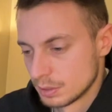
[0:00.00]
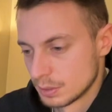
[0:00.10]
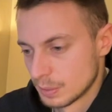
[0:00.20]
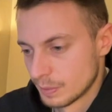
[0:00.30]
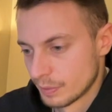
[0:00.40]

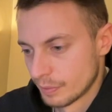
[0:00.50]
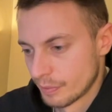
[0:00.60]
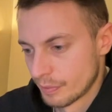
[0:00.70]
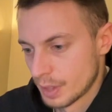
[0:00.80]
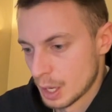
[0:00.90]
visiting the
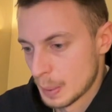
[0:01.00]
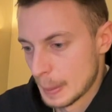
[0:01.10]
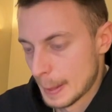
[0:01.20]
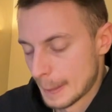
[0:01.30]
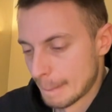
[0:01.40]

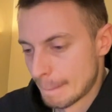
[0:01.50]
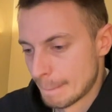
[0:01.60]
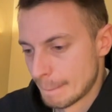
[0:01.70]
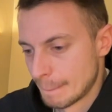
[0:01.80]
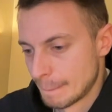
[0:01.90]
factories
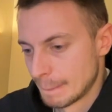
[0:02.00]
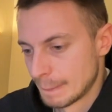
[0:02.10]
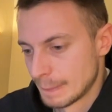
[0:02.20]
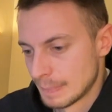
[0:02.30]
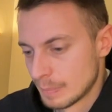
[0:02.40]
and
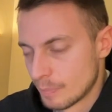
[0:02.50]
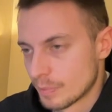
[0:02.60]
so on.